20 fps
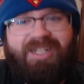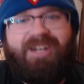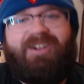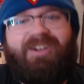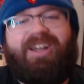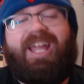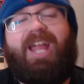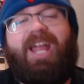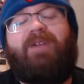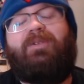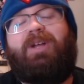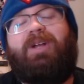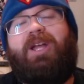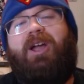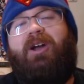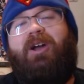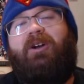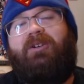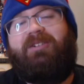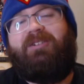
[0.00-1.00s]
Okay, here we
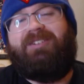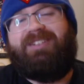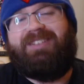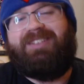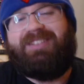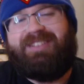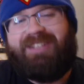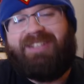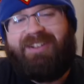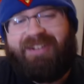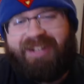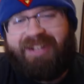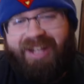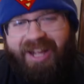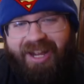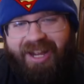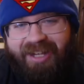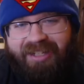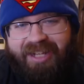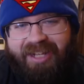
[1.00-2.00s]
go.
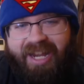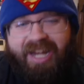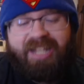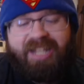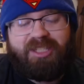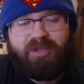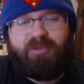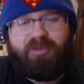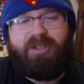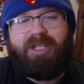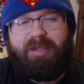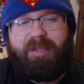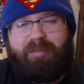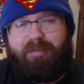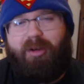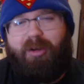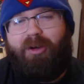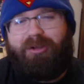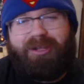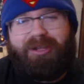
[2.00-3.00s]
Okay. And it's a really
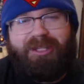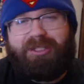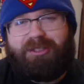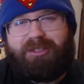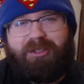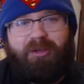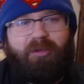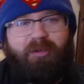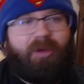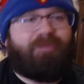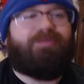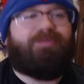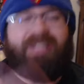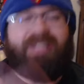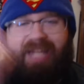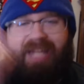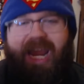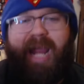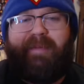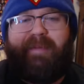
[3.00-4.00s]
bulky suit.
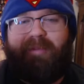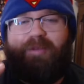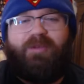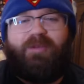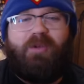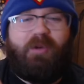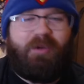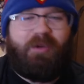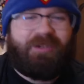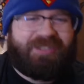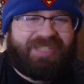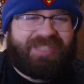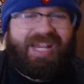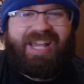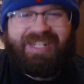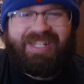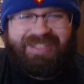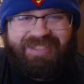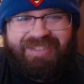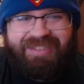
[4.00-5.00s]
The hammer, of course,
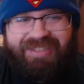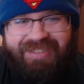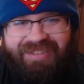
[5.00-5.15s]
yes.